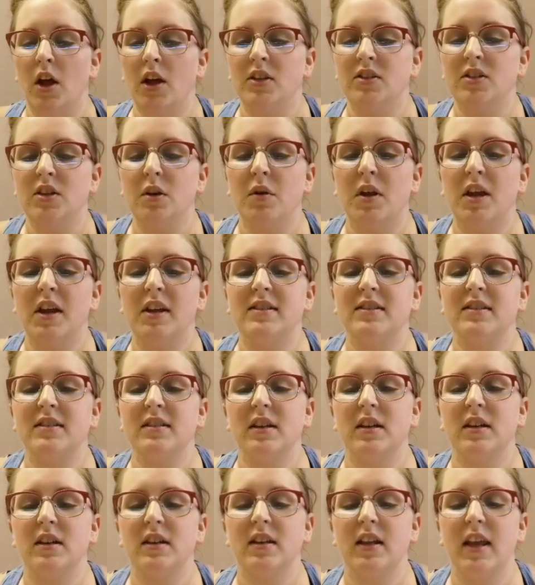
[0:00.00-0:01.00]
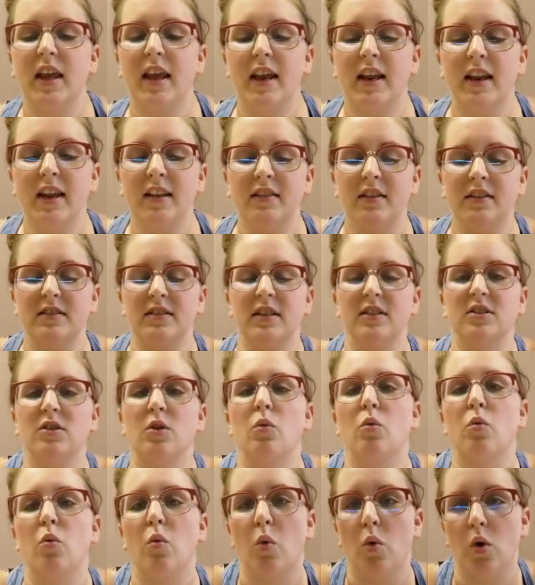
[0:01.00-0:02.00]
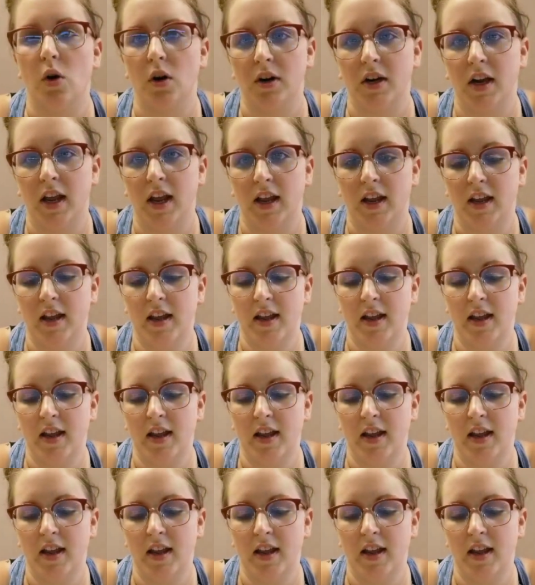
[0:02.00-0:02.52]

So he's heeding this as a warning.